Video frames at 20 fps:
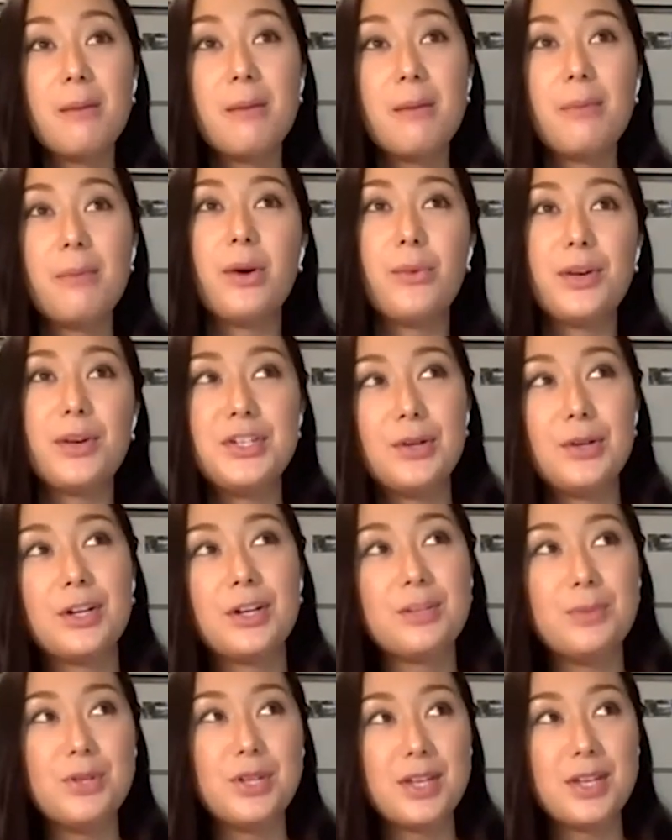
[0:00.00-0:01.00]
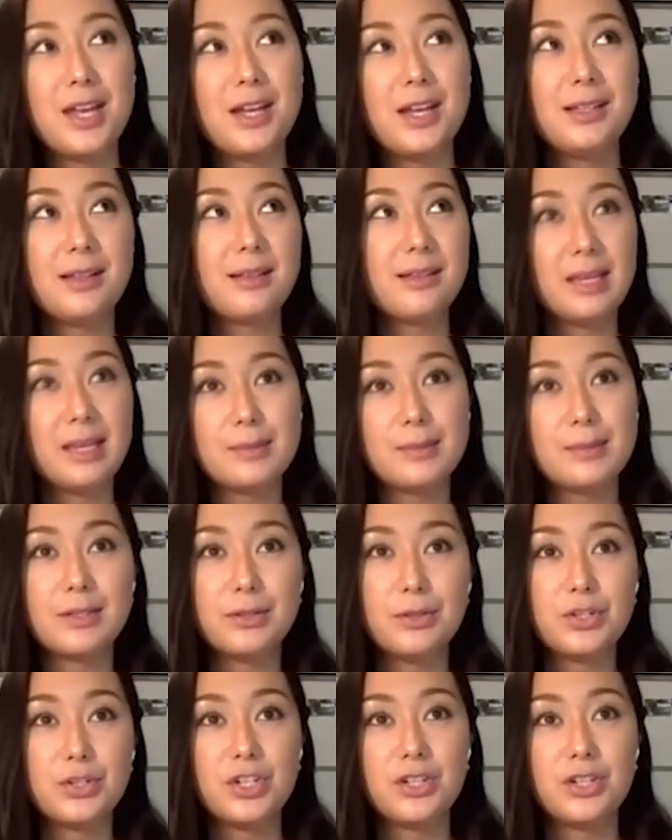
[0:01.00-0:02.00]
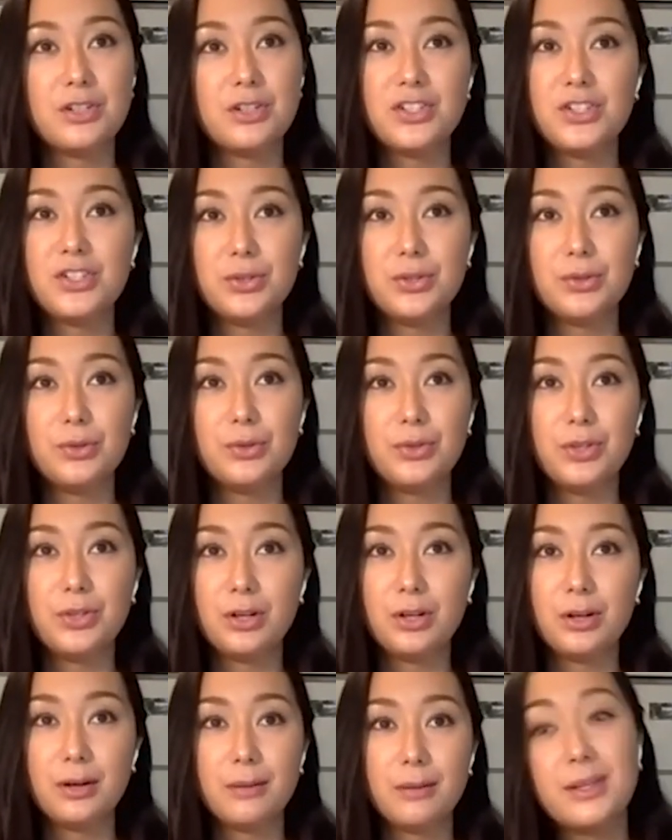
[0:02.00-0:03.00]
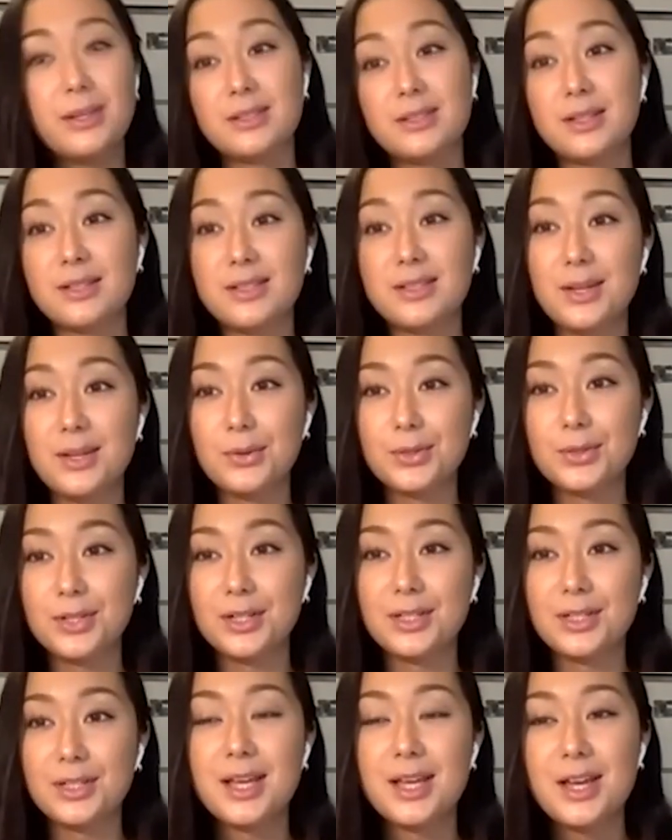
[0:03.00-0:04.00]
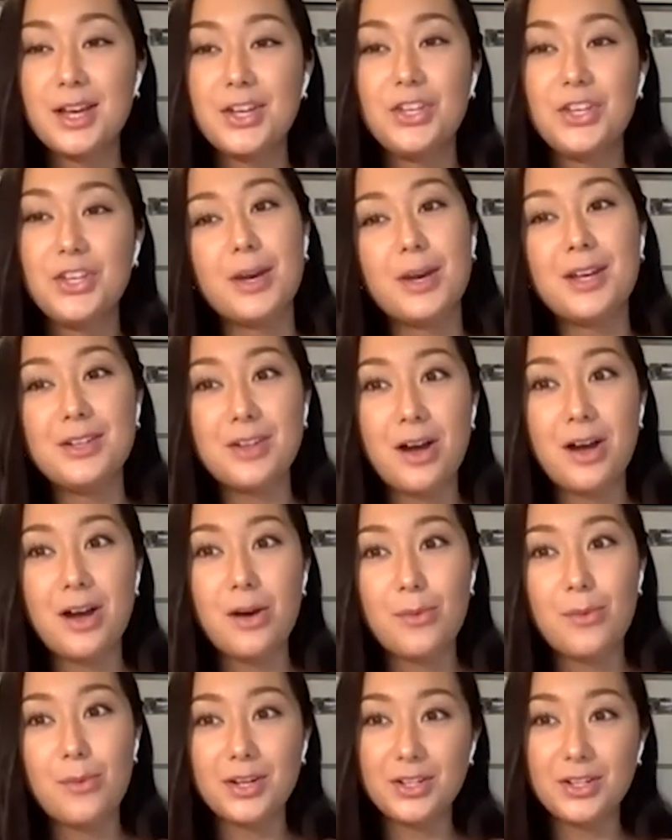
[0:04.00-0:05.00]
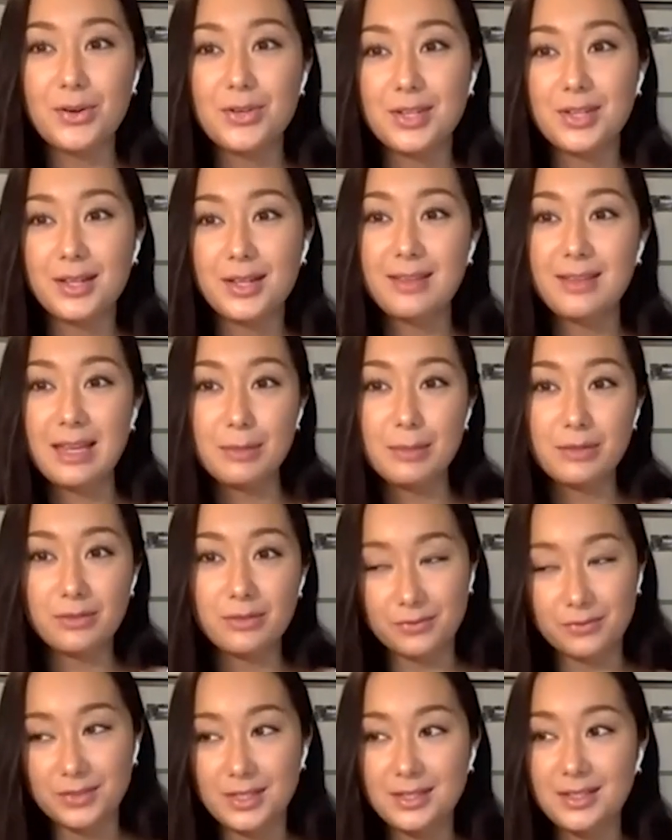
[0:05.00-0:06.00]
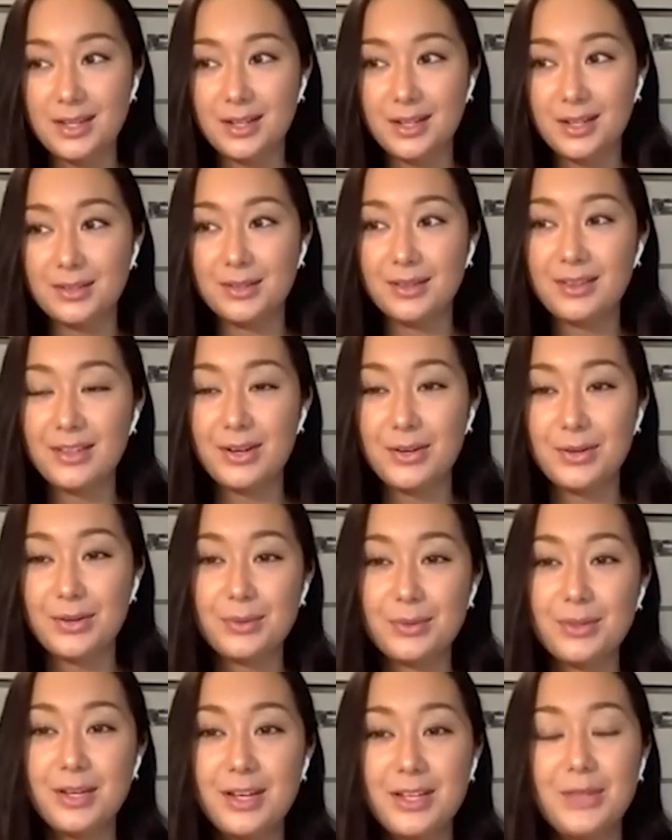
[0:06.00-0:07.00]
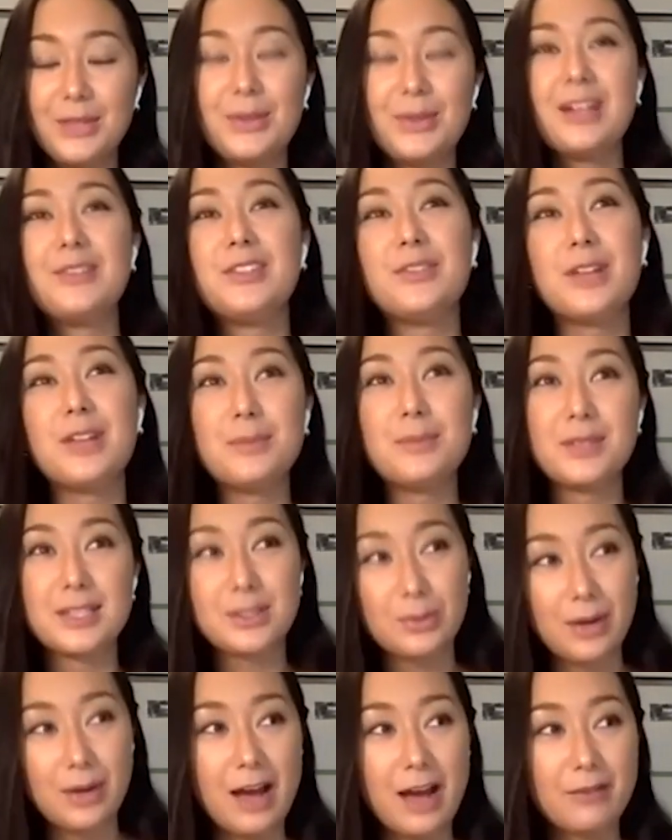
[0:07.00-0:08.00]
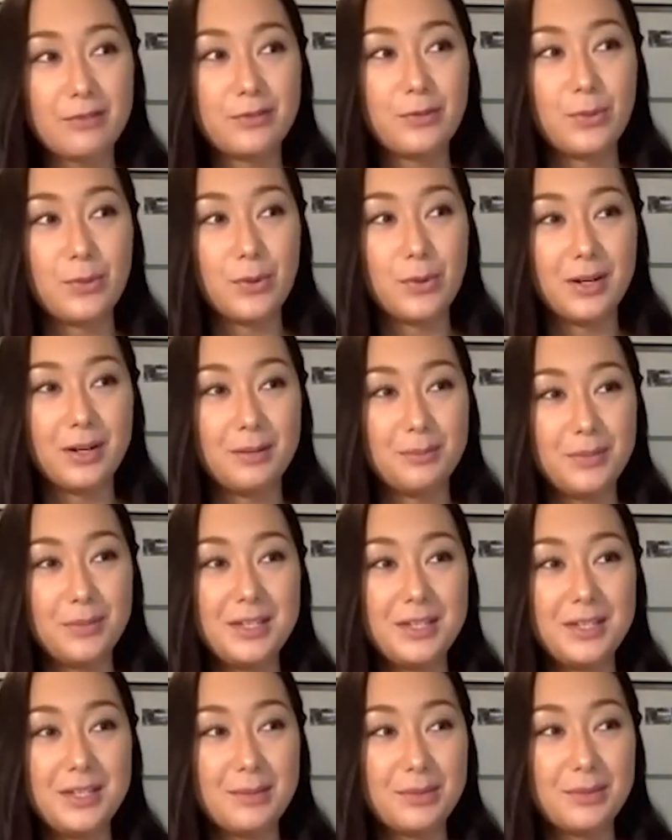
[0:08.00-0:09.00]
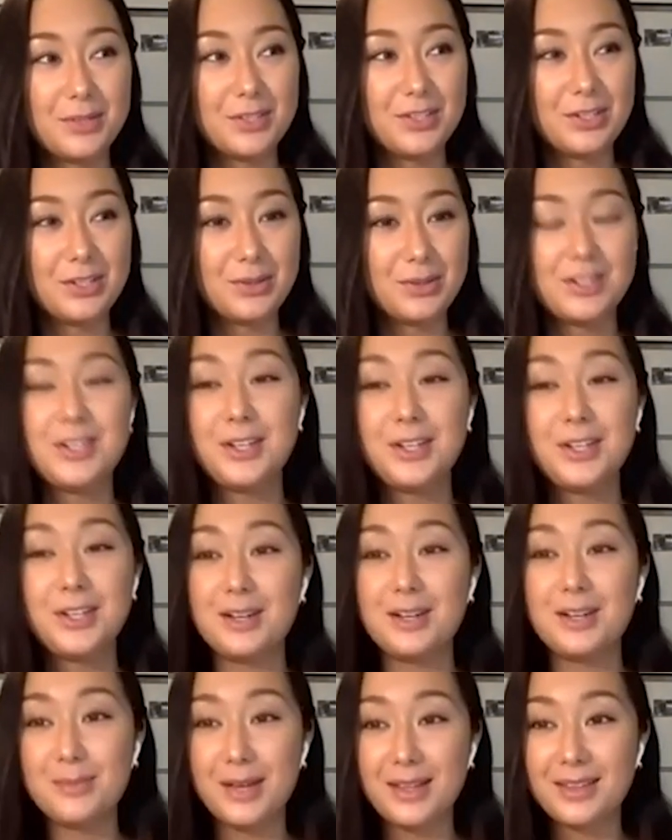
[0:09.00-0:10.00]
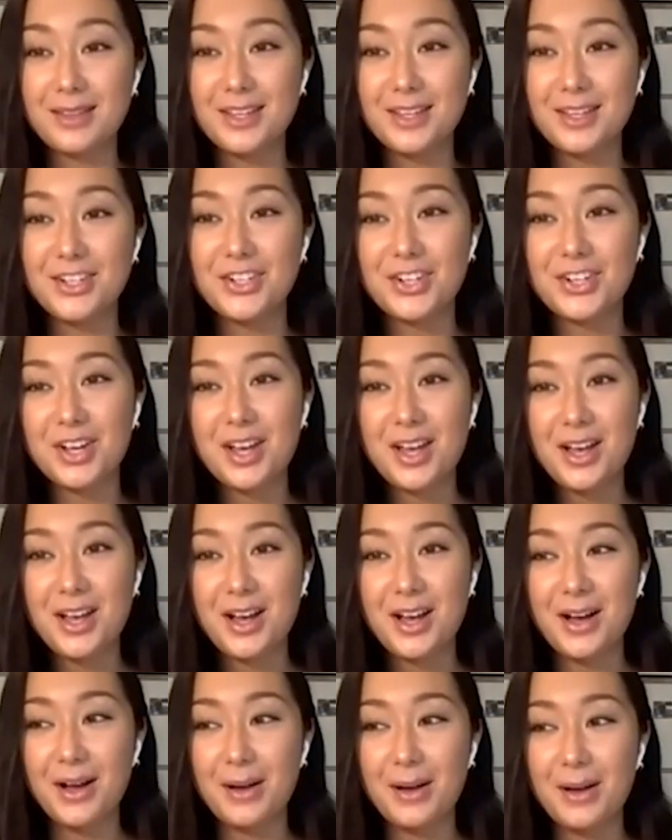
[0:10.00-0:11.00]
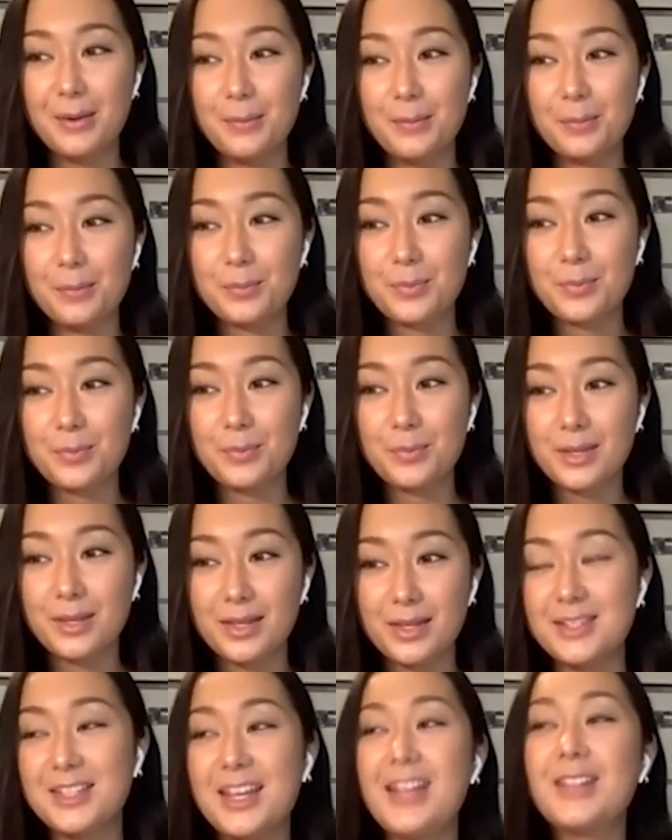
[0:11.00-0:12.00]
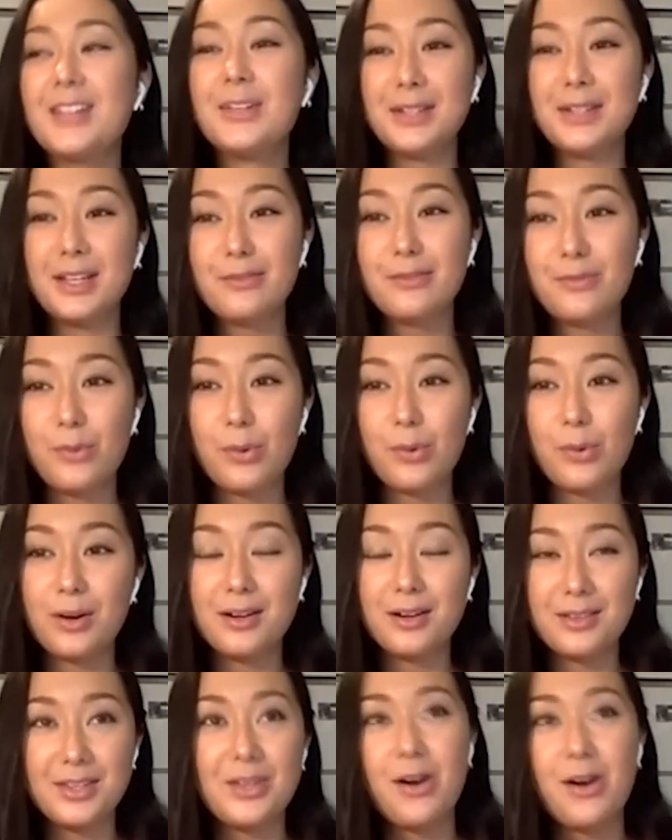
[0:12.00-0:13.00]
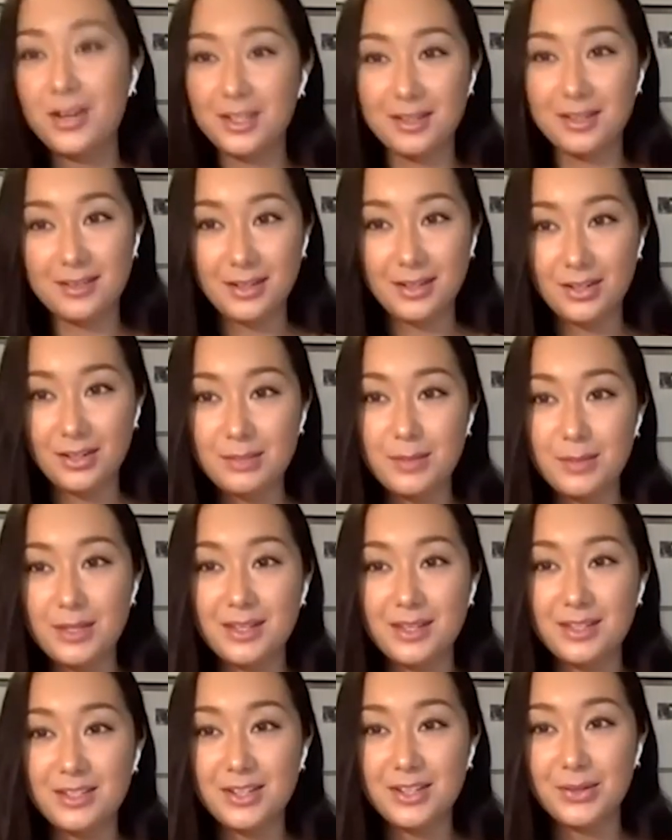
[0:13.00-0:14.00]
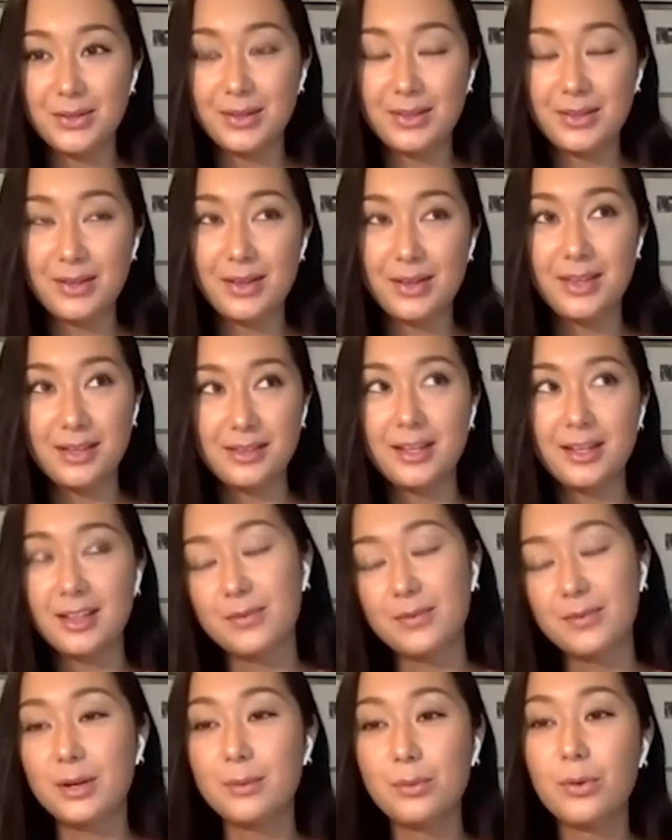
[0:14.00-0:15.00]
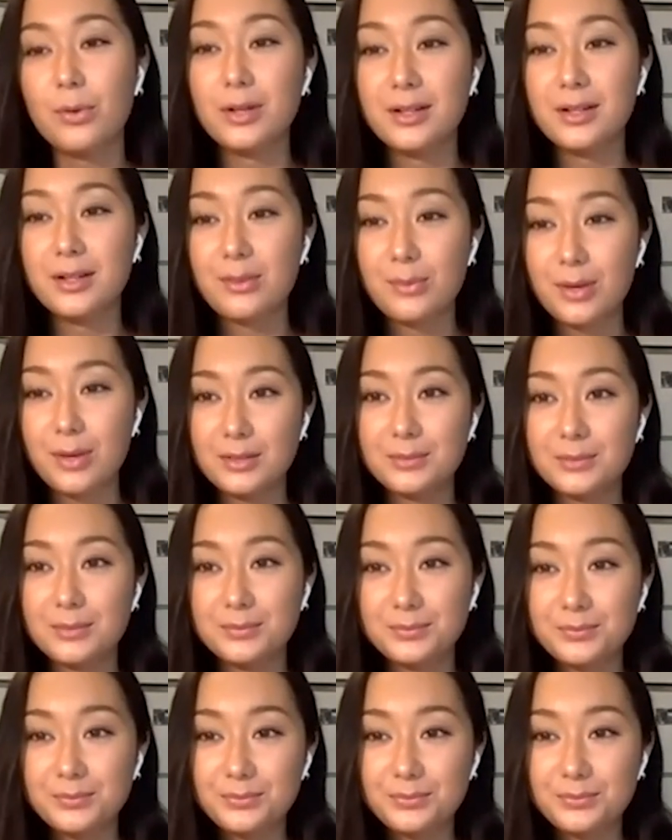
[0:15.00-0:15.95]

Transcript: But when you're communicating that same solution to your business stakeholders, you might not want to go into that same level of detail. And so you kind of develop this craft for being able to articulate a message and tailoring it for the audience that you're speaking to. And so I think that's very important as well.